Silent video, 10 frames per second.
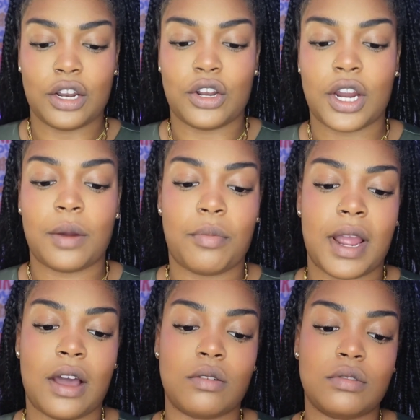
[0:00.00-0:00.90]
Dark
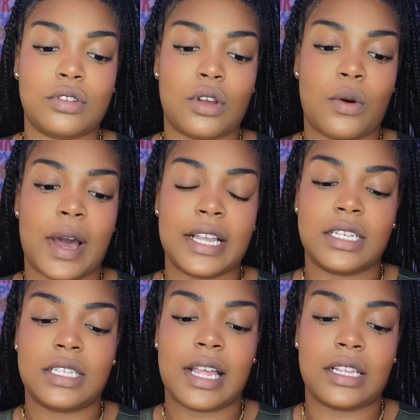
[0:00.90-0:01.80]
Brown. So I
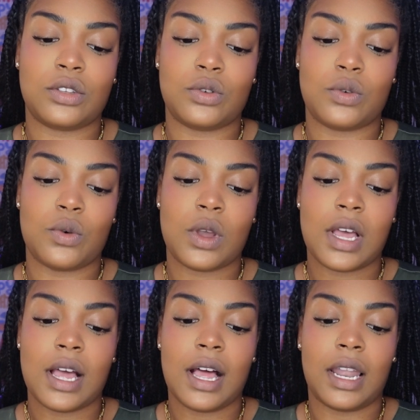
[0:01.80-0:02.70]
just like to
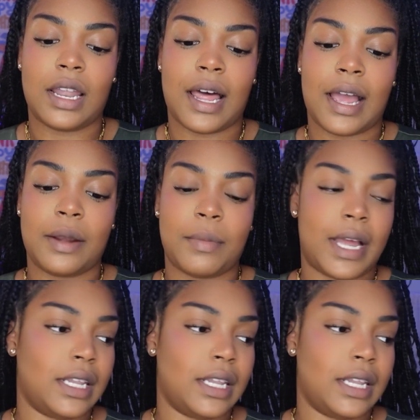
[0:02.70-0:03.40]
line my